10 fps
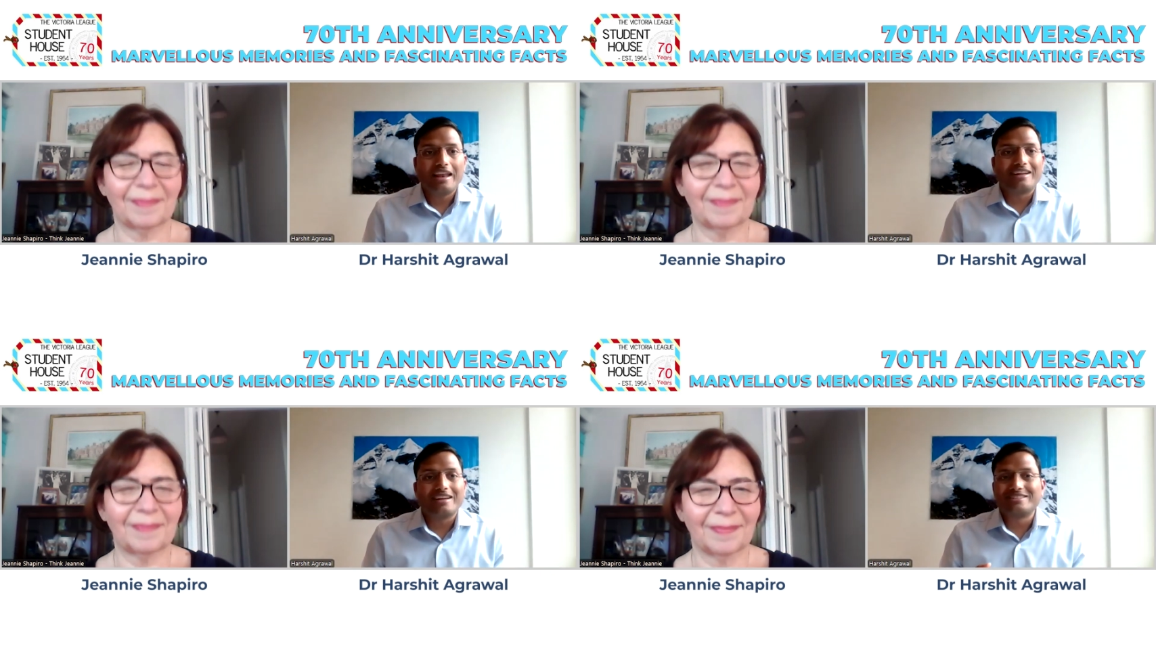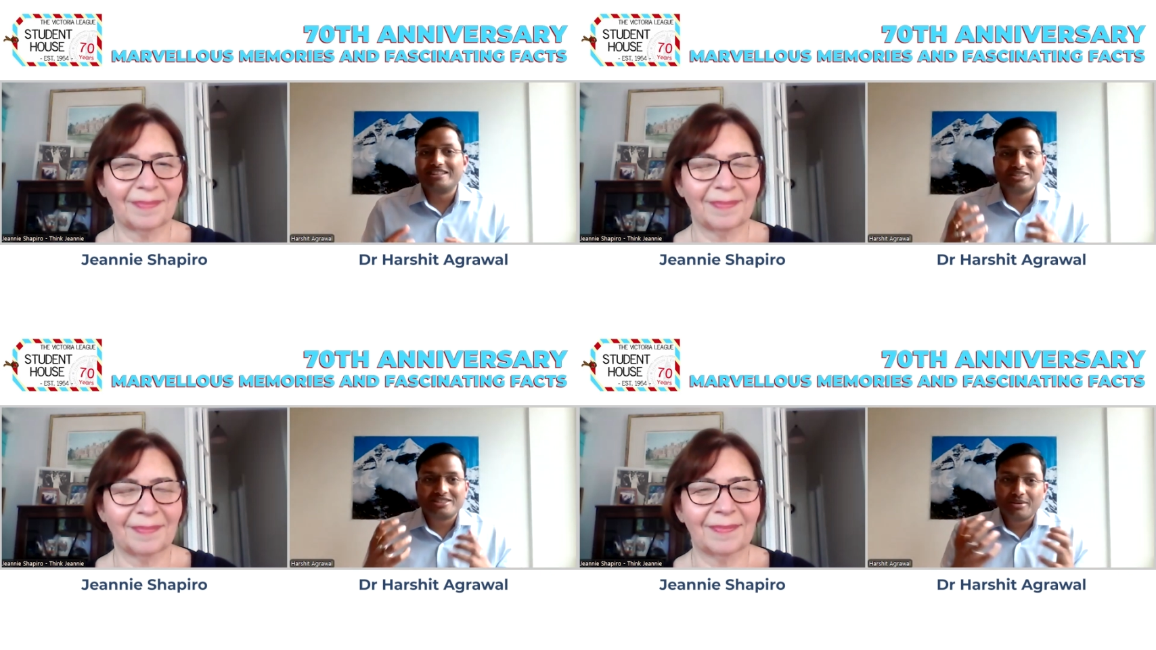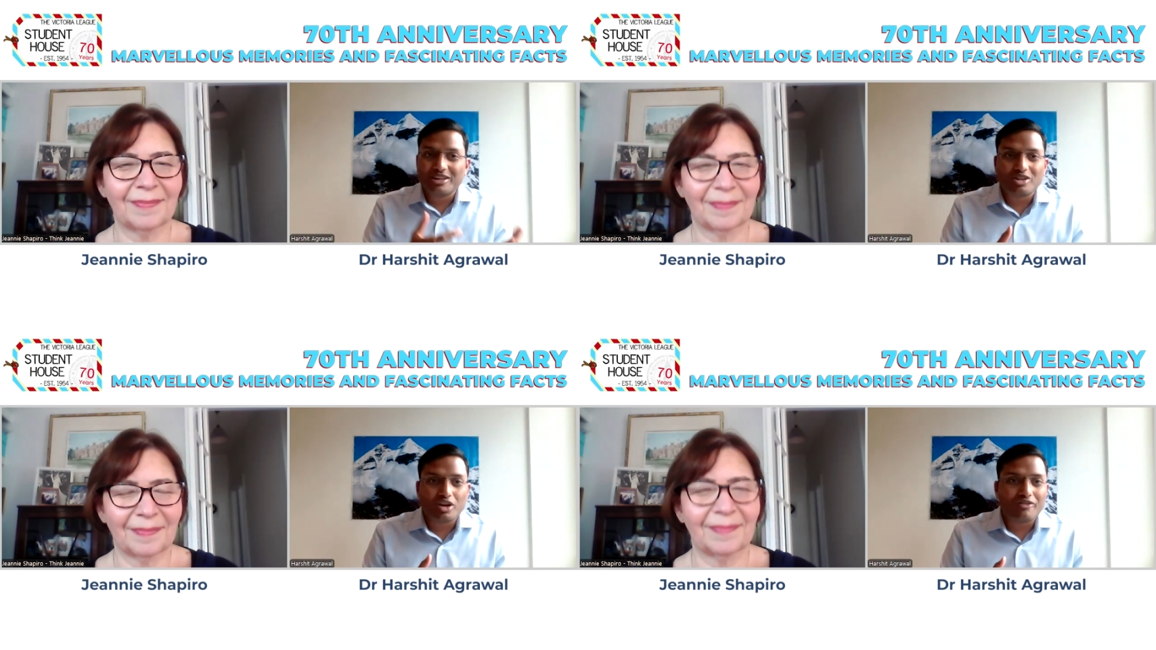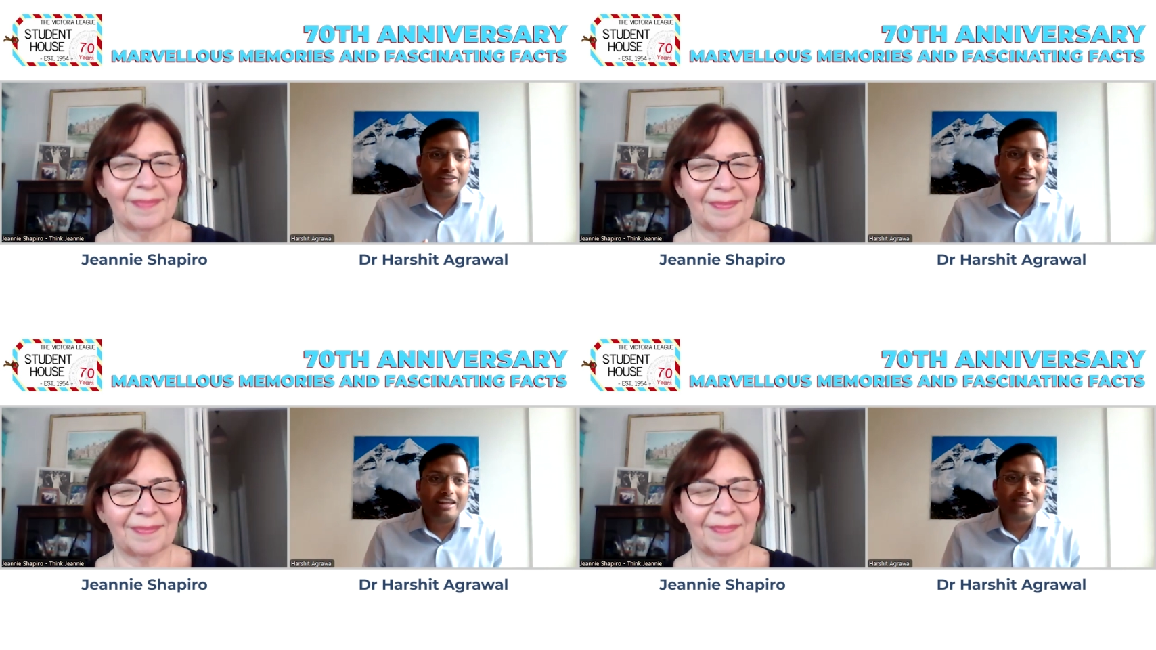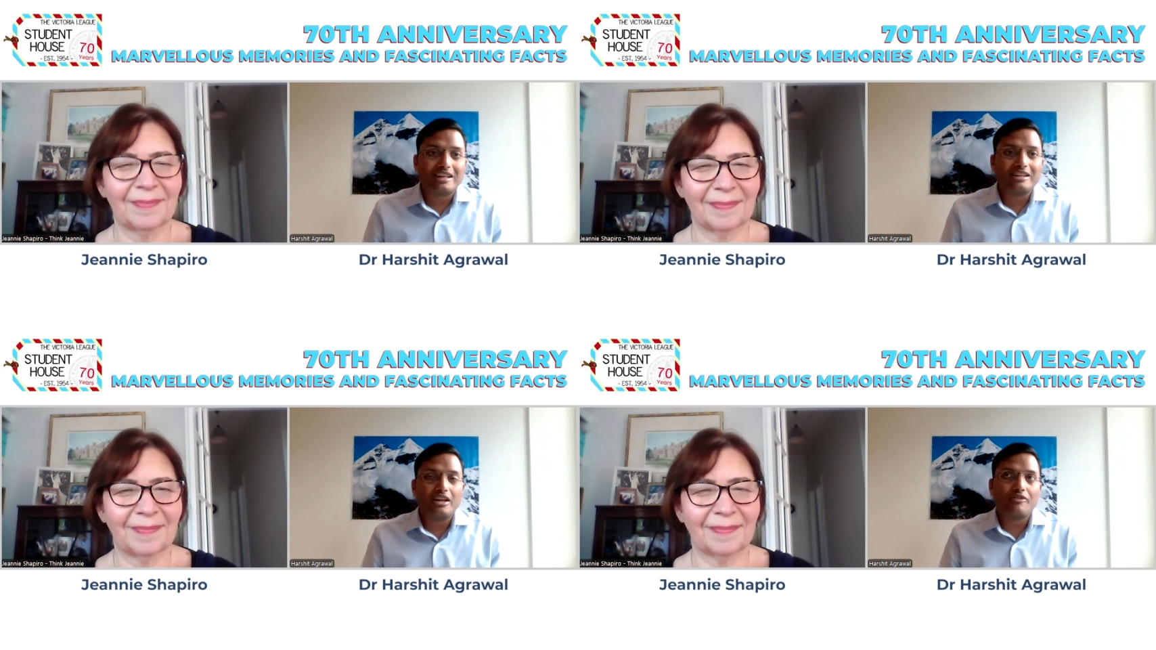Speaker 1: like similar sort of
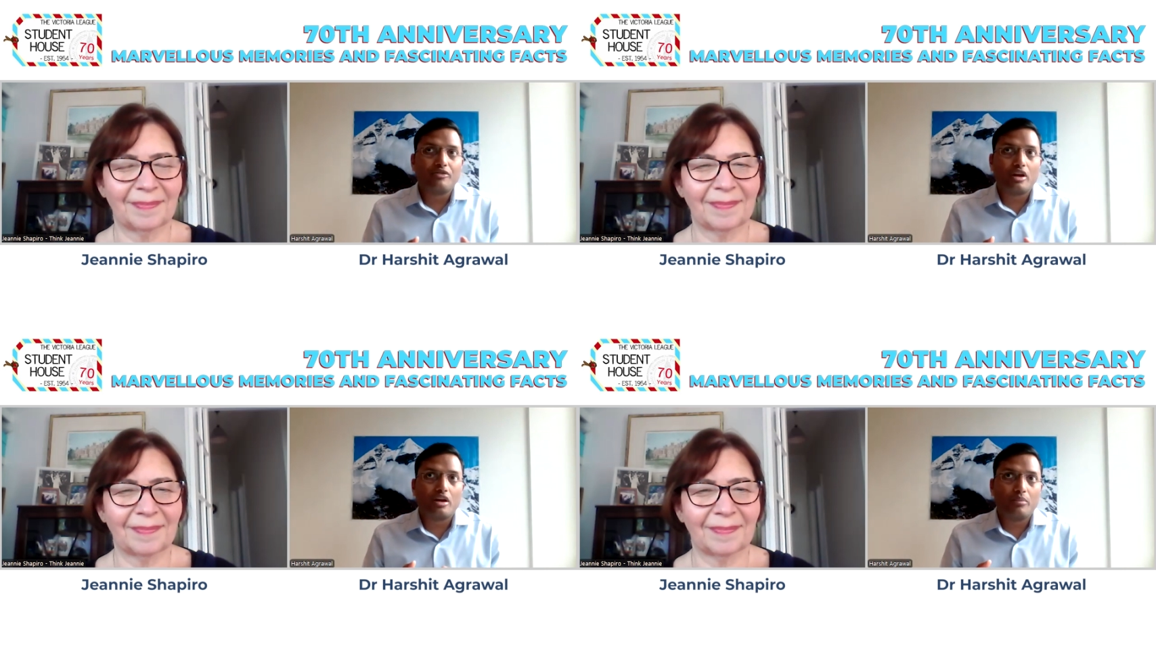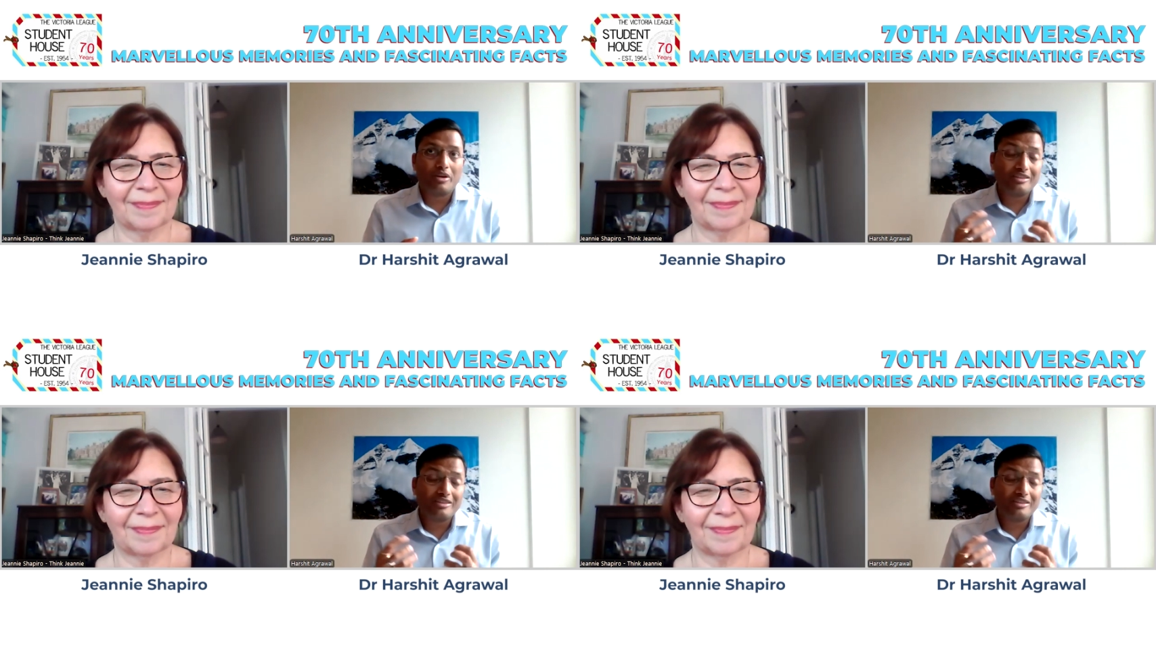feelings and then if uh,